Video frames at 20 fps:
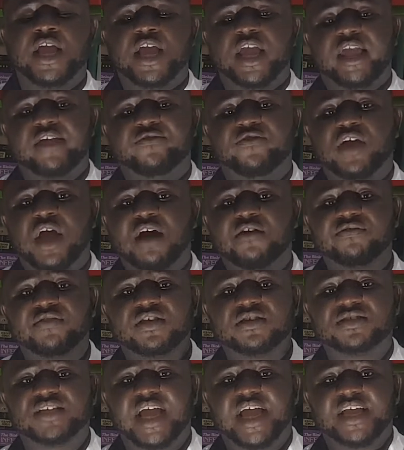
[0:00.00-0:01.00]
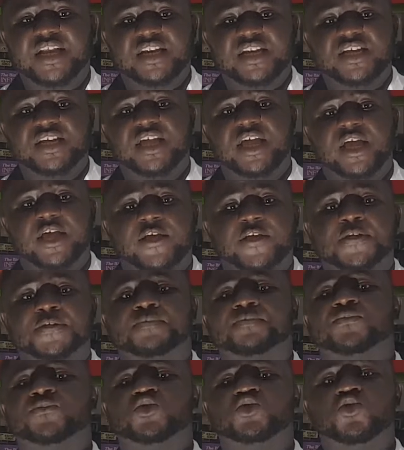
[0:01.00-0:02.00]
If you have this idea,
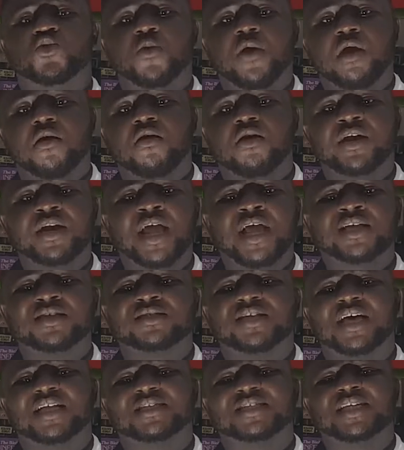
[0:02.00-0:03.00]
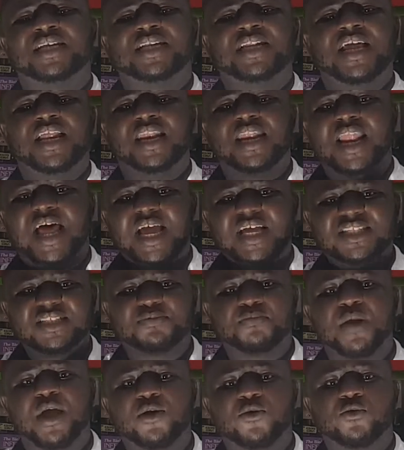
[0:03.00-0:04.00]
you recognize that in a
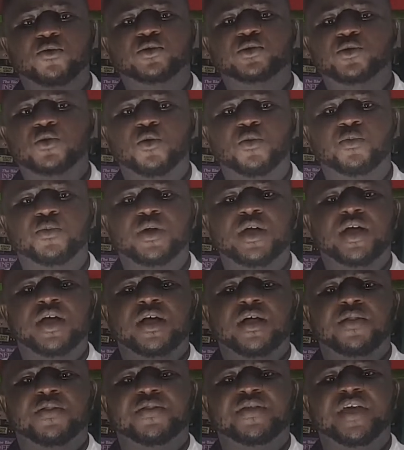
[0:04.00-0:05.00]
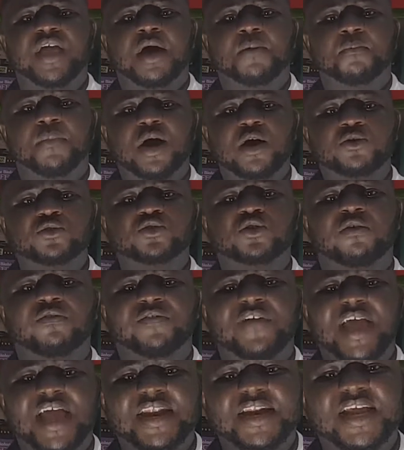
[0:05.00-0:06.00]
light microscope, the amount
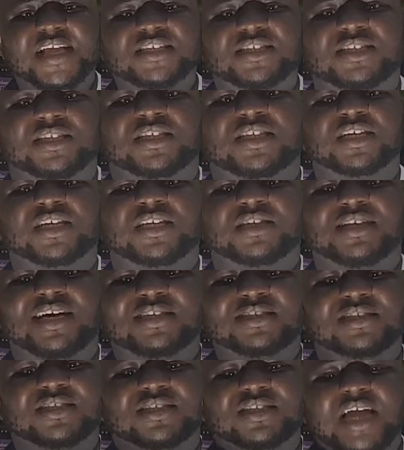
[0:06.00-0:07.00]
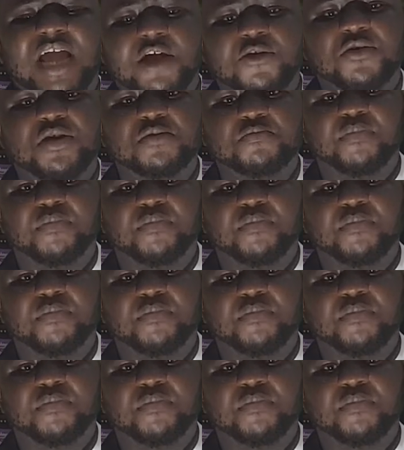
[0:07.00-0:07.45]
of energy that is carried